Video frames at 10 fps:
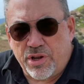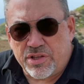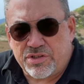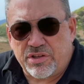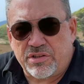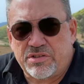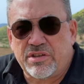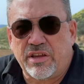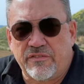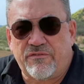
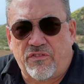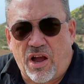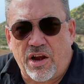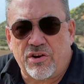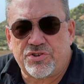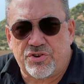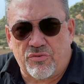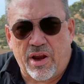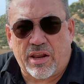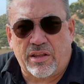instance, it fires
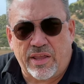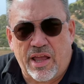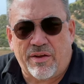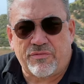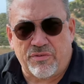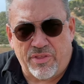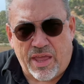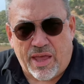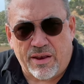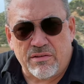directly after
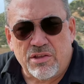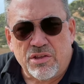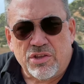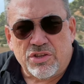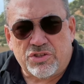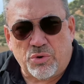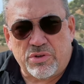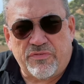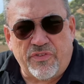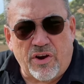that. So
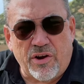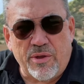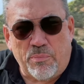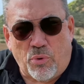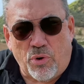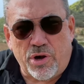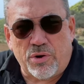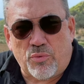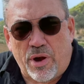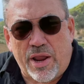it's very
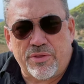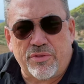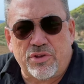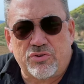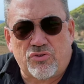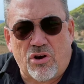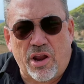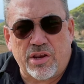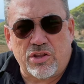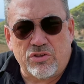important, rather than
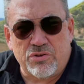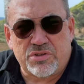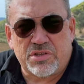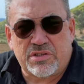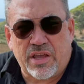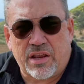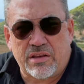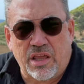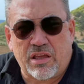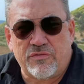trying to use the
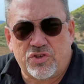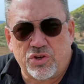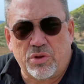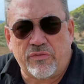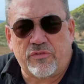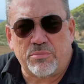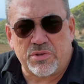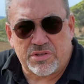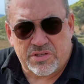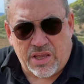technique of shooting from
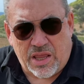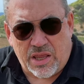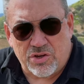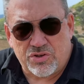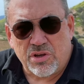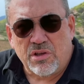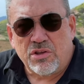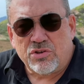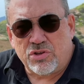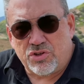the stage
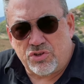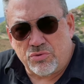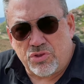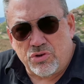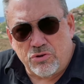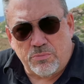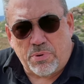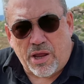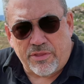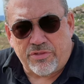to shoot the new
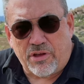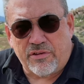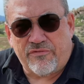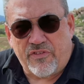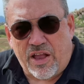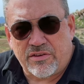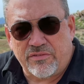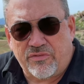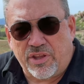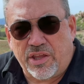Python
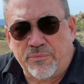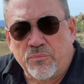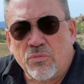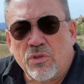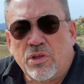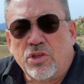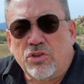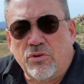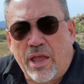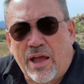effectively,
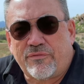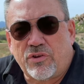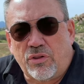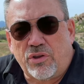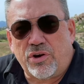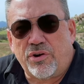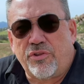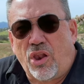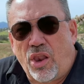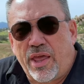you have to
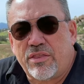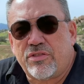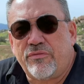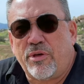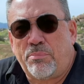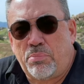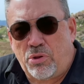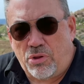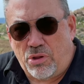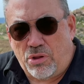learn the length of the
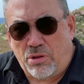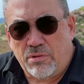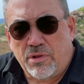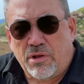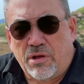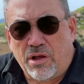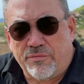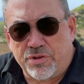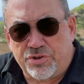pull of the